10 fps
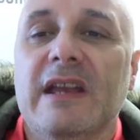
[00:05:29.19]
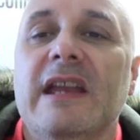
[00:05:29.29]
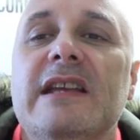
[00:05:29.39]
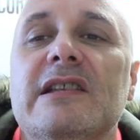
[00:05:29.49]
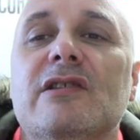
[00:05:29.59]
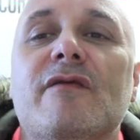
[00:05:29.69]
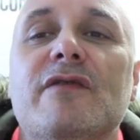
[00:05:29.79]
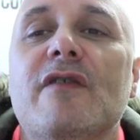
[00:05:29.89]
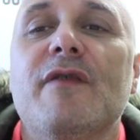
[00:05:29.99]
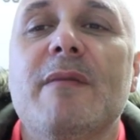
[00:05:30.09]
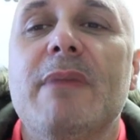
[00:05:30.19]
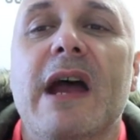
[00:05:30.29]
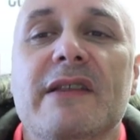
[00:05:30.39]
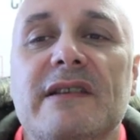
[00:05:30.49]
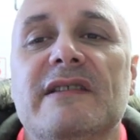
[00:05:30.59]
He'd love nothing
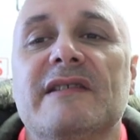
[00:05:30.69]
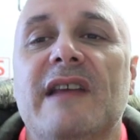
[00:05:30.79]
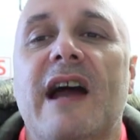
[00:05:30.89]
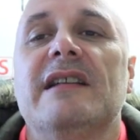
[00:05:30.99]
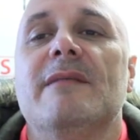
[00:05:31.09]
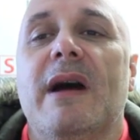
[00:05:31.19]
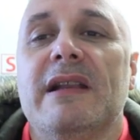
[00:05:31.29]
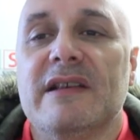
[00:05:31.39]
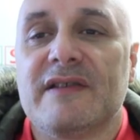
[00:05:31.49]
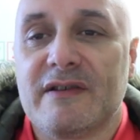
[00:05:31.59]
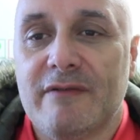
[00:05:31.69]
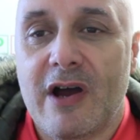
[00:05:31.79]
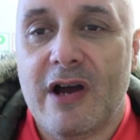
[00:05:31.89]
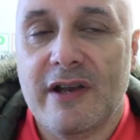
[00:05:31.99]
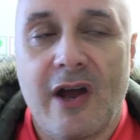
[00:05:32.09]
better than to sign Amanda
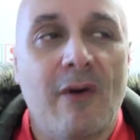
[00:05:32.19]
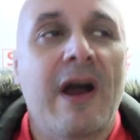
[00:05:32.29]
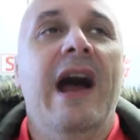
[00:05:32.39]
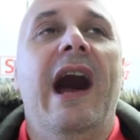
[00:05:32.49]
Serrano.